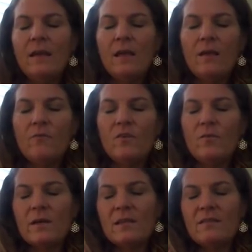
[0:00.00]
If you
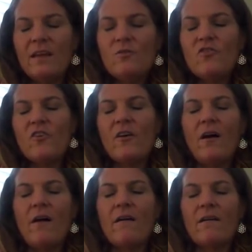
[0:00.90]
extend your
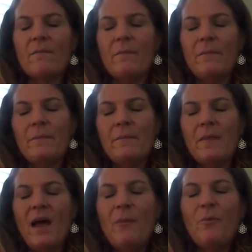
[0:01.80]
arm
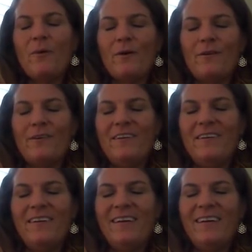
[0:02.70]
upward,
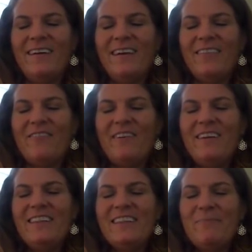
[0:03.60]
the
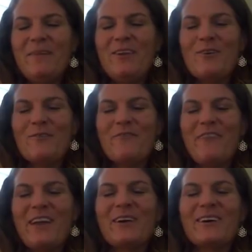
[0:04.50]
very tip of your
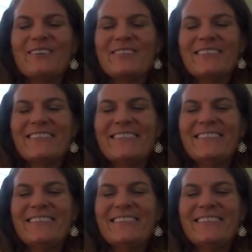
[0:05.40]
fingers